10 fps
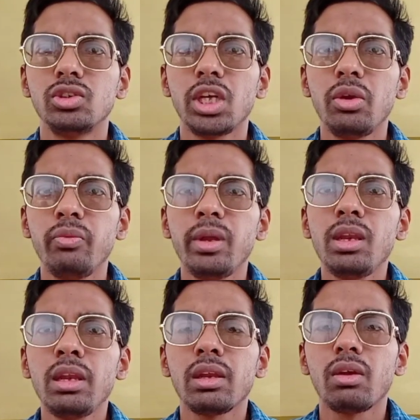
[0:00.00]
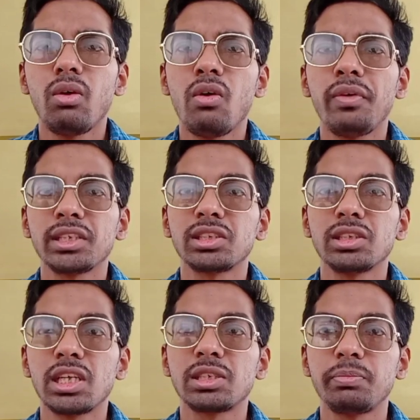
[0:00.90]
genuine Go
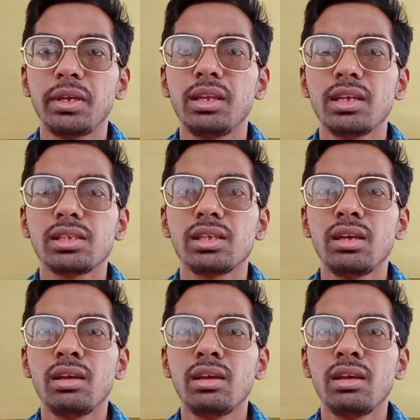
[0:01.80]
Fest experience